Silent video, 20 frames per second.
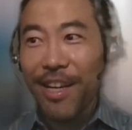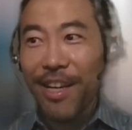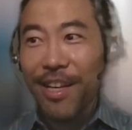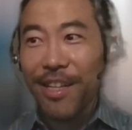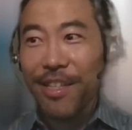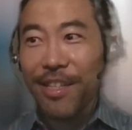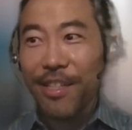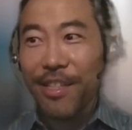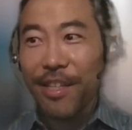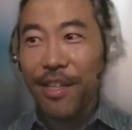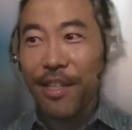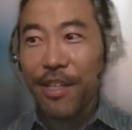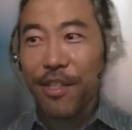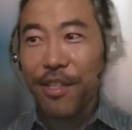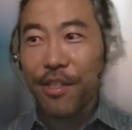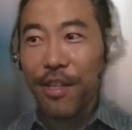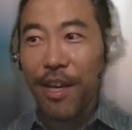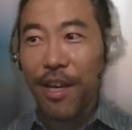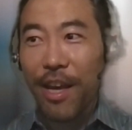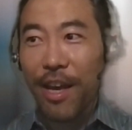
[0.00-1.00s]

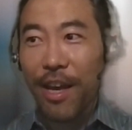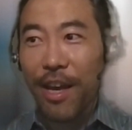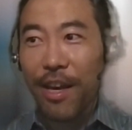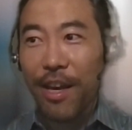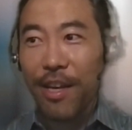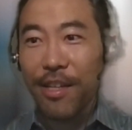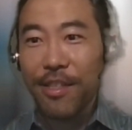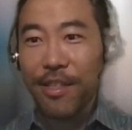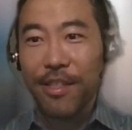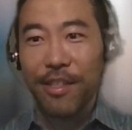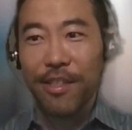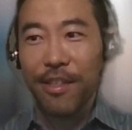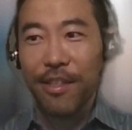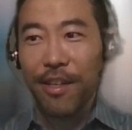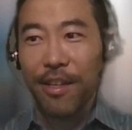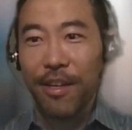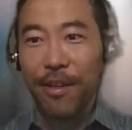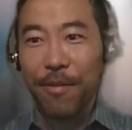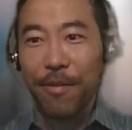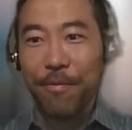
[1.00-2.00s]
this has
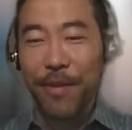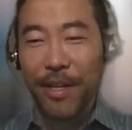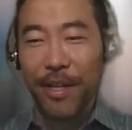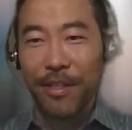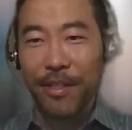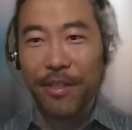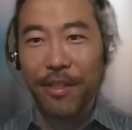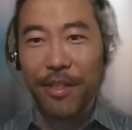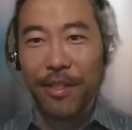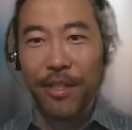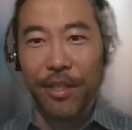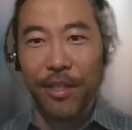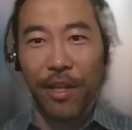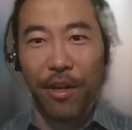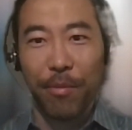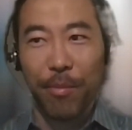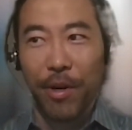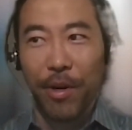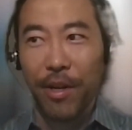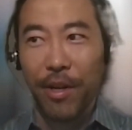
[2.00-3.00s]
affected the
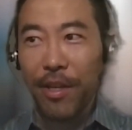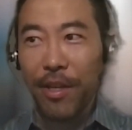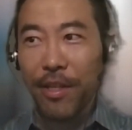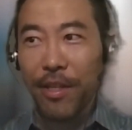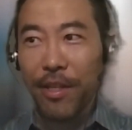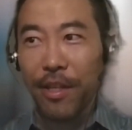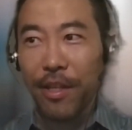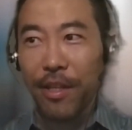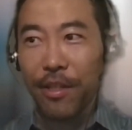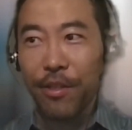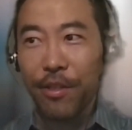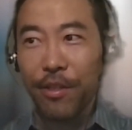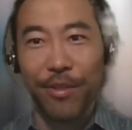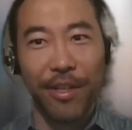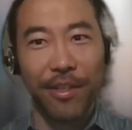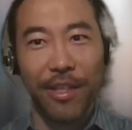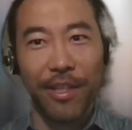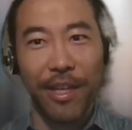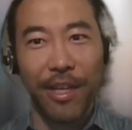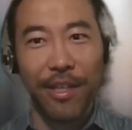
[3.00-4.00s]
stock market in
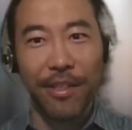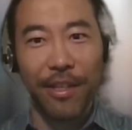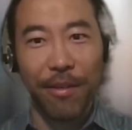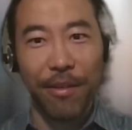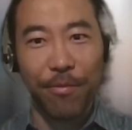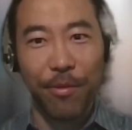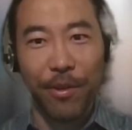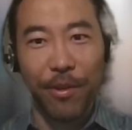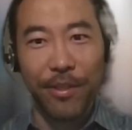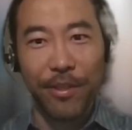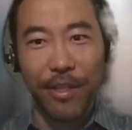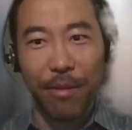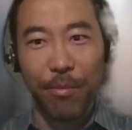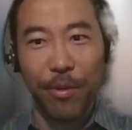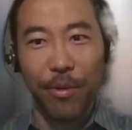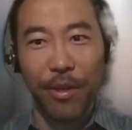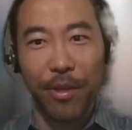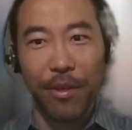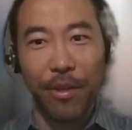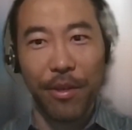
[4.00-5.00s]
2018, for
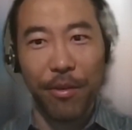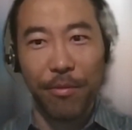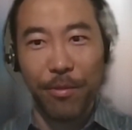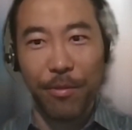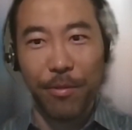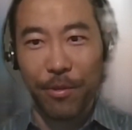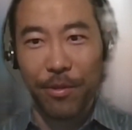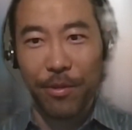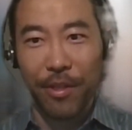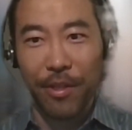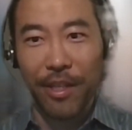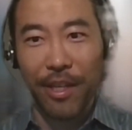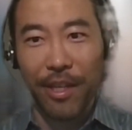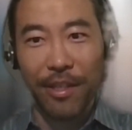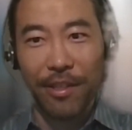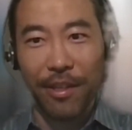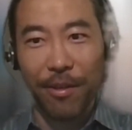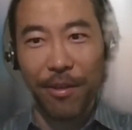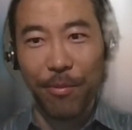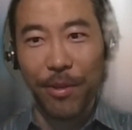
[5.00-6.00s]
example, in Q4
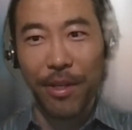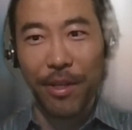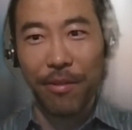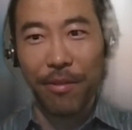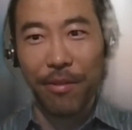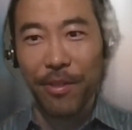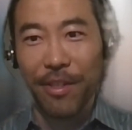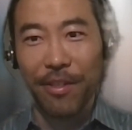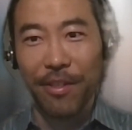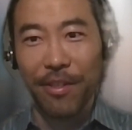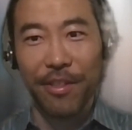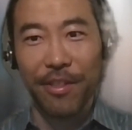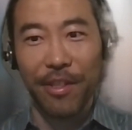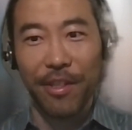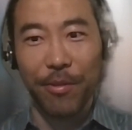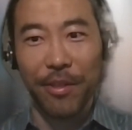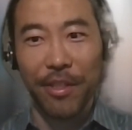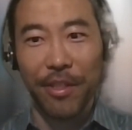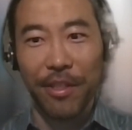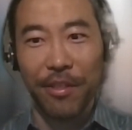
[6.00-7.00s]
2018, whenever there's a
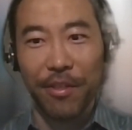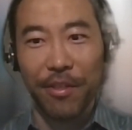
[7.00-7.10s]
liquidity